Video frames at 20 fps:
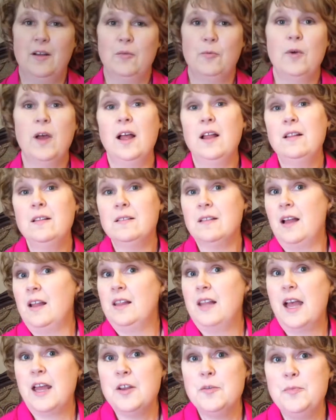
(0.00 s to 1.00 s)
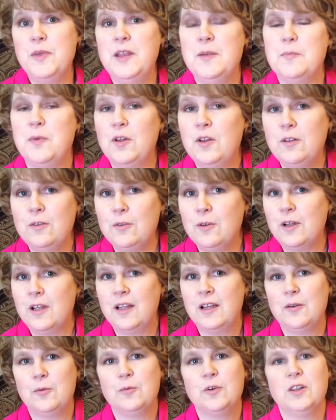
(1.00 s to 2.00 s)
Well, a lot of people
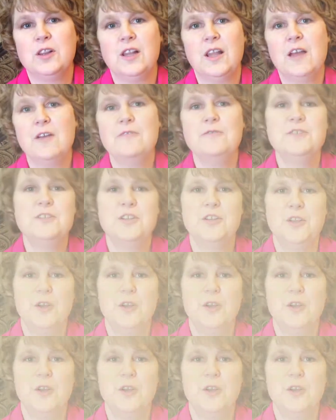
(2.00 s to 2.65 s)
would love to